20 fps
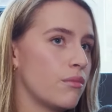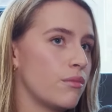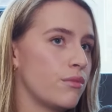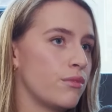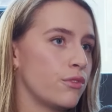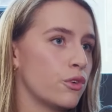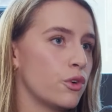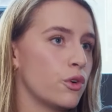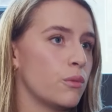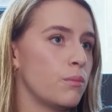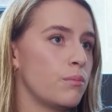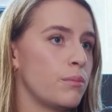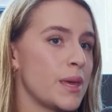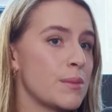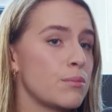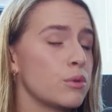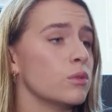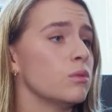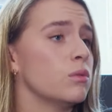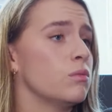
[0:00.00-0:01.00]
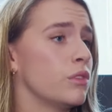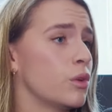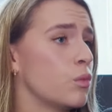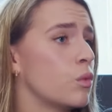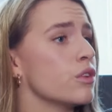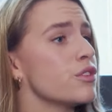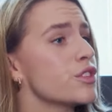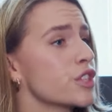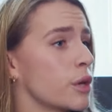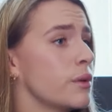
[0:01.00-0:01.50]
for people that
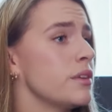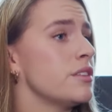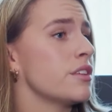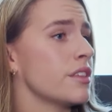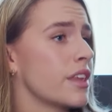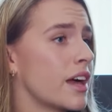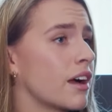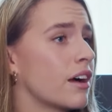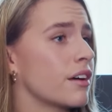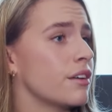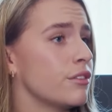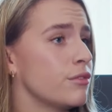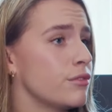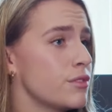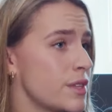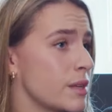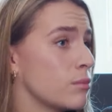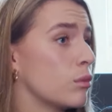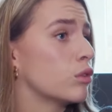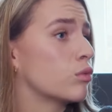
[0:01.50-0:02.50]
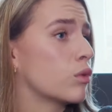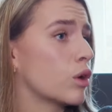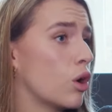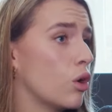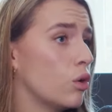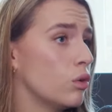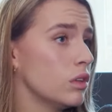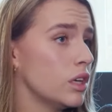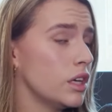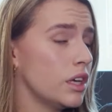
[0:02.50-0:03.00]
want to go into that kind of similar
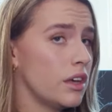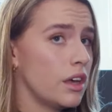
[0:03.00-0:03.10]
role